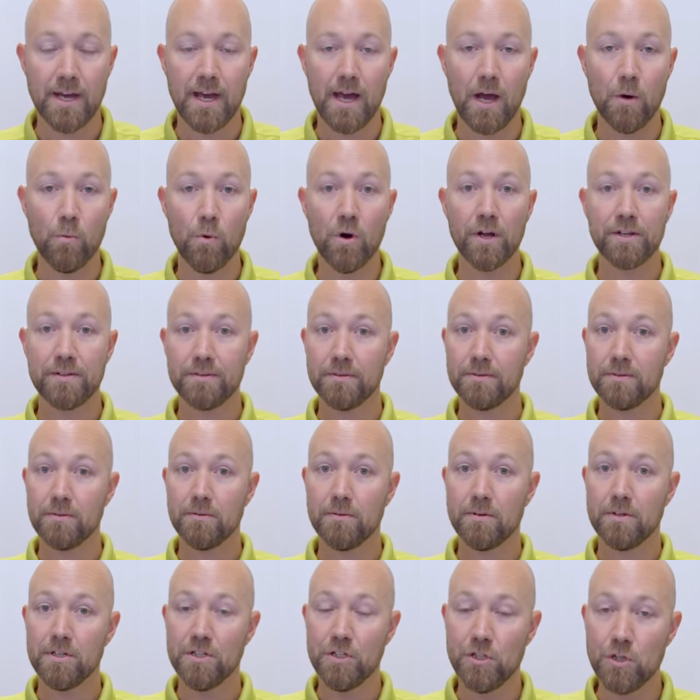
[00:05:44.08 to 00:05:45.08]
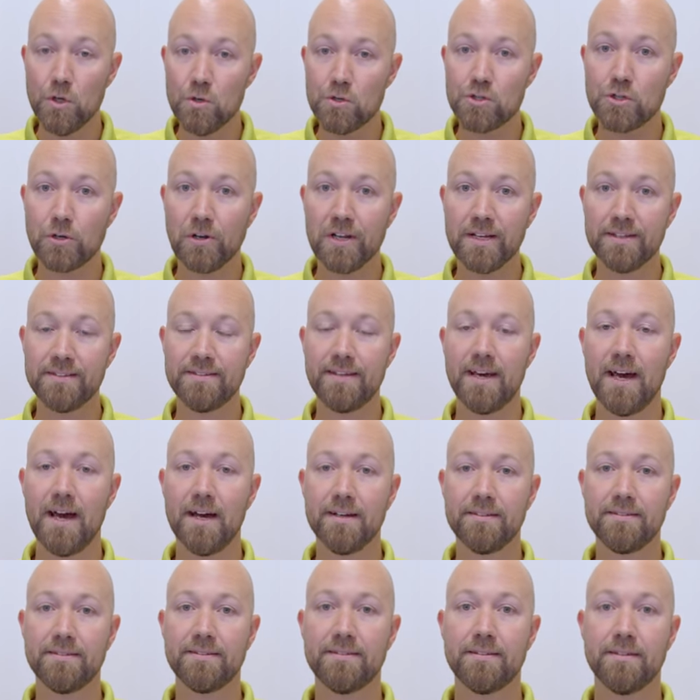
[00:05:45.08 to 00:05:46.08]
And what usually
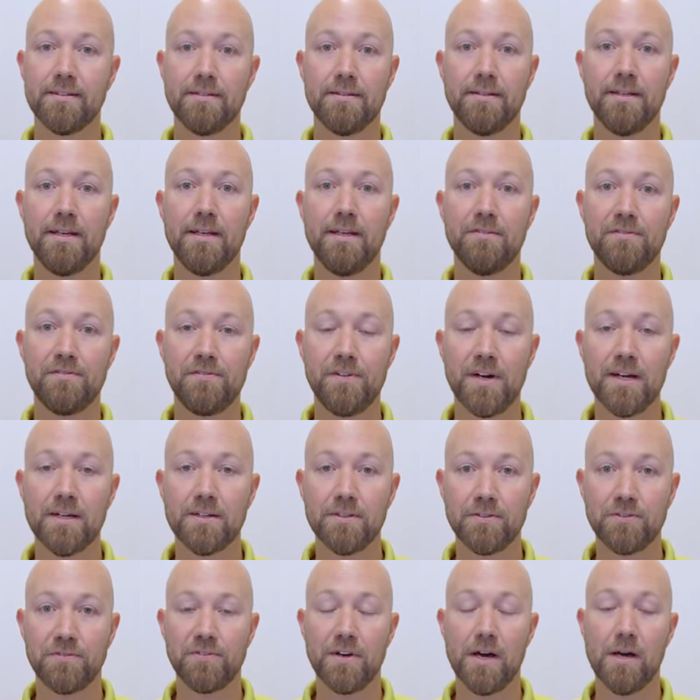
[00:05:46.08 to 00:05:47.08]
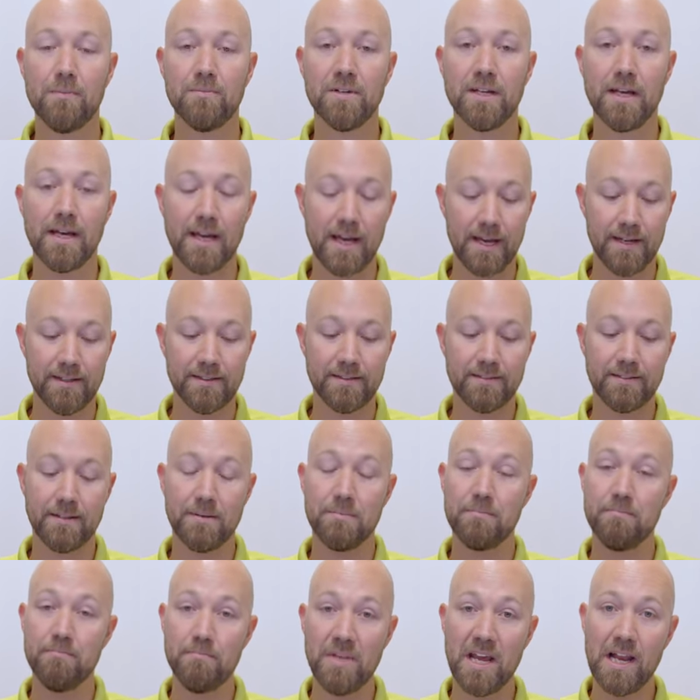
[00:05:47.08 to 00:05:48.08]
attacks the ficus family is
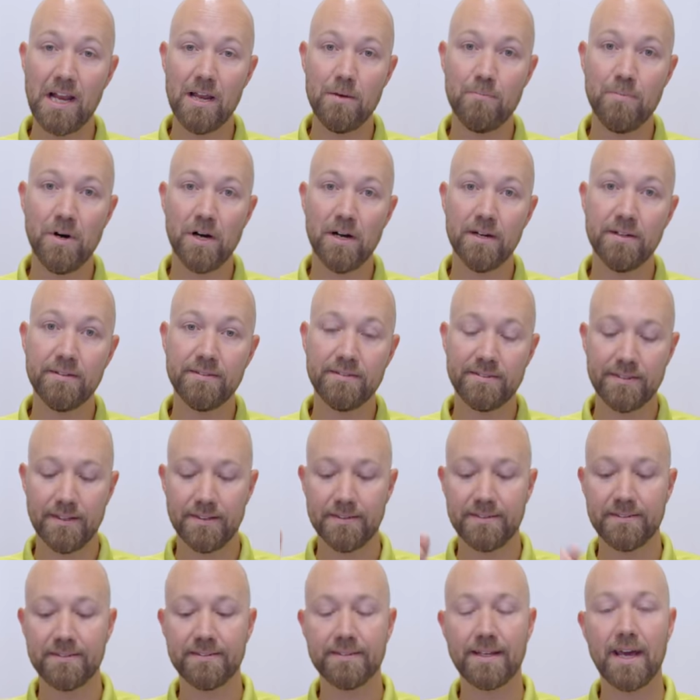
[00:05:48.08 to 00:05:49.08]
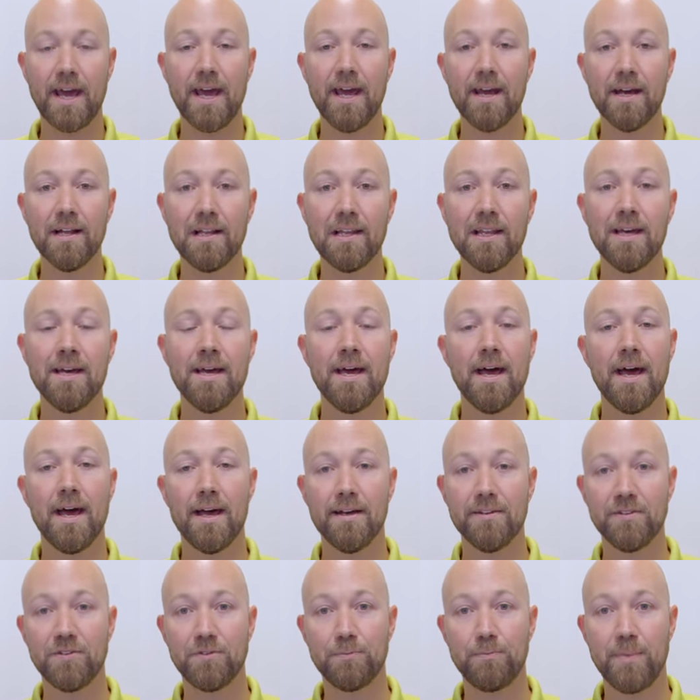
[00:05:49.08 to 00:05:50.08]
mealybugs, scale,
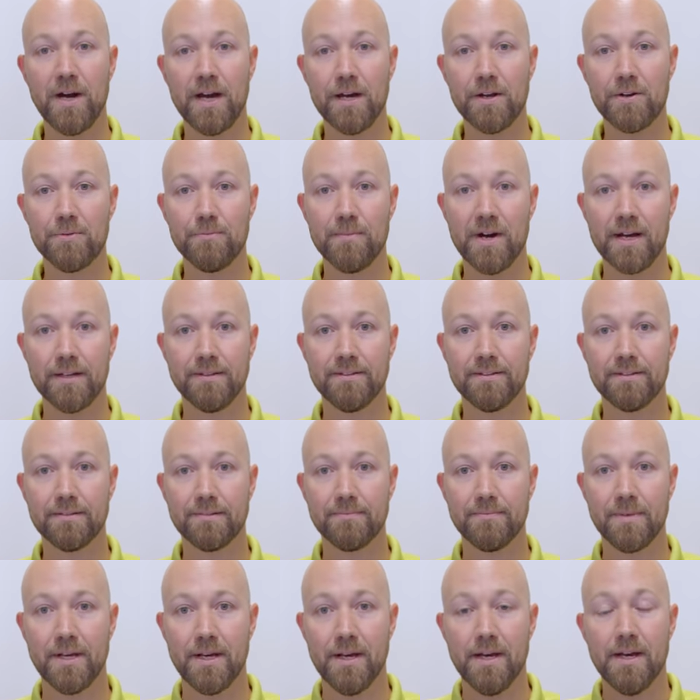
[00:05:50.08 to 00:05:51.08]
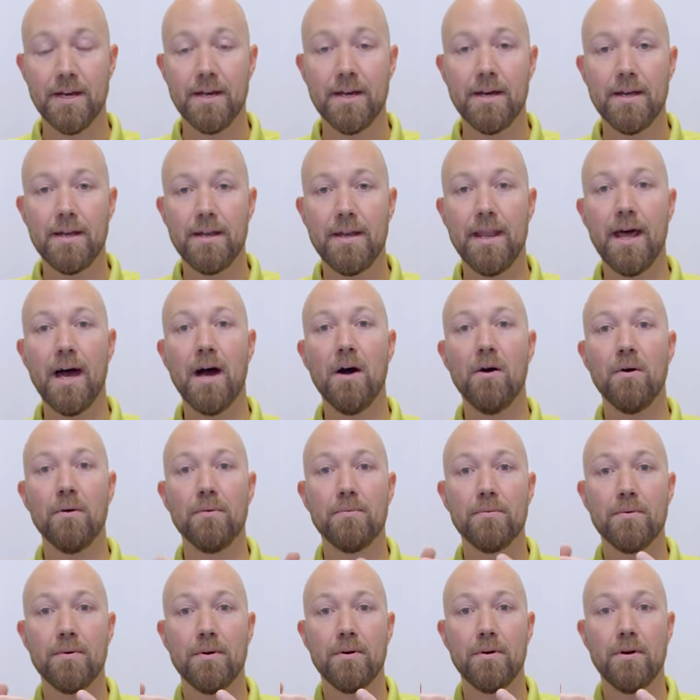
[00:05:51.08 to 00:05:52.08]
and spider mites.
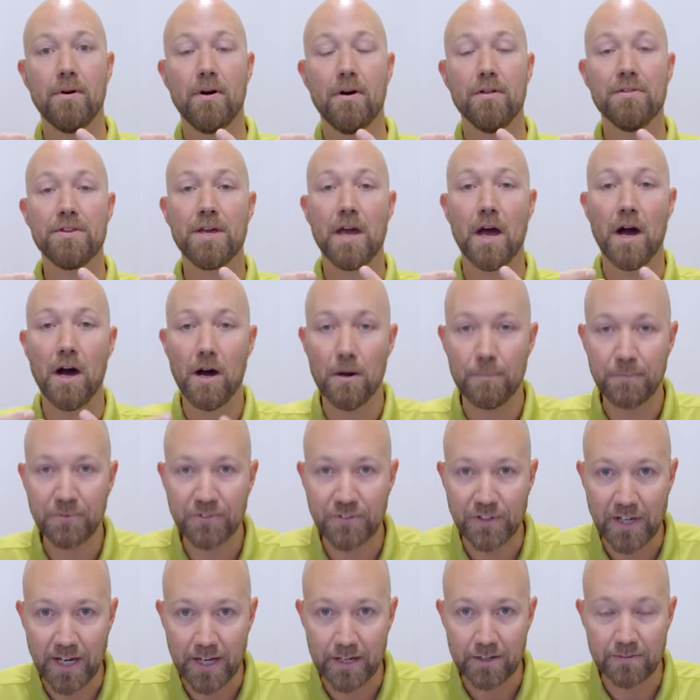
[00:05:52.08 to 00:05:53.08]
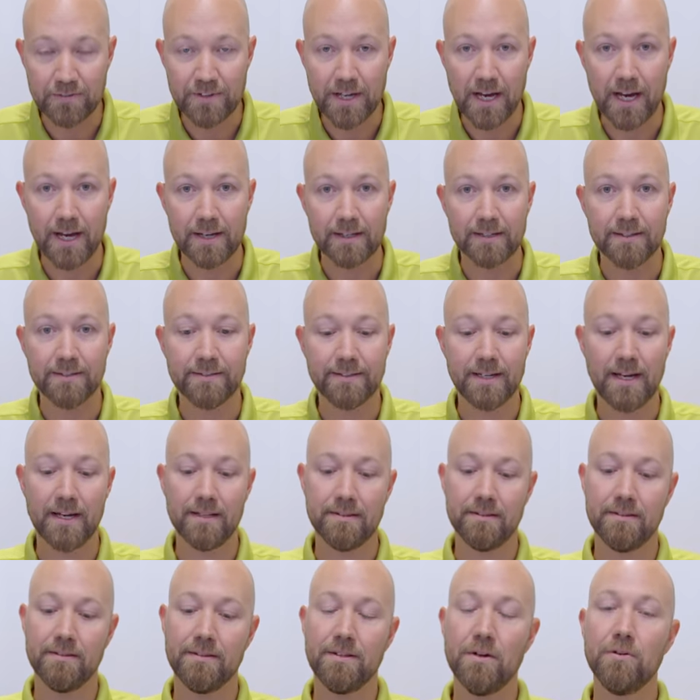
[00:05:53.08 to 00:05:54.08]
Now, on the upside of that is
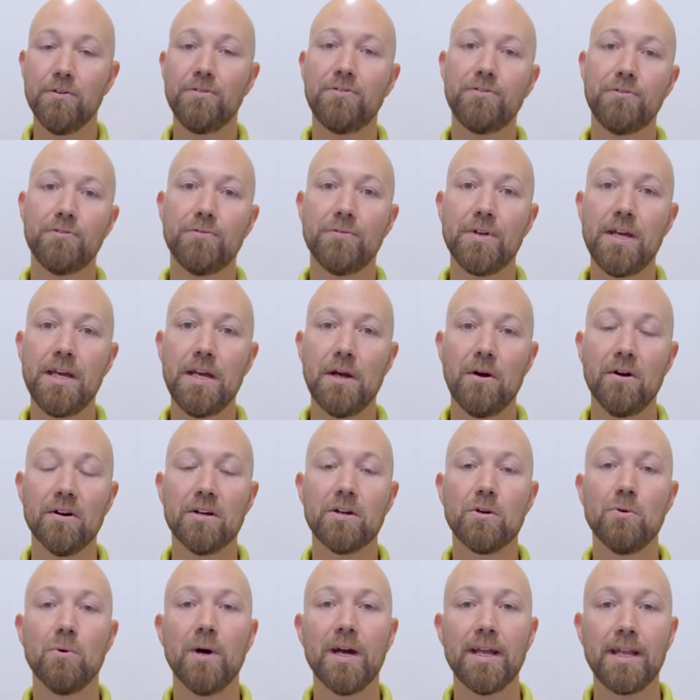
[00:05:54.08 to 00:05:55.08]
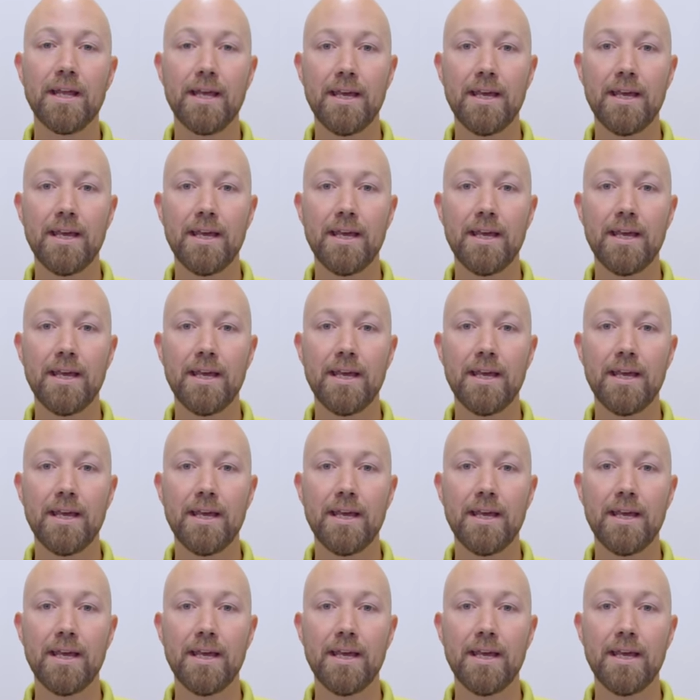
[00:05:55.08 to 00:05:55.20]
that those three are quite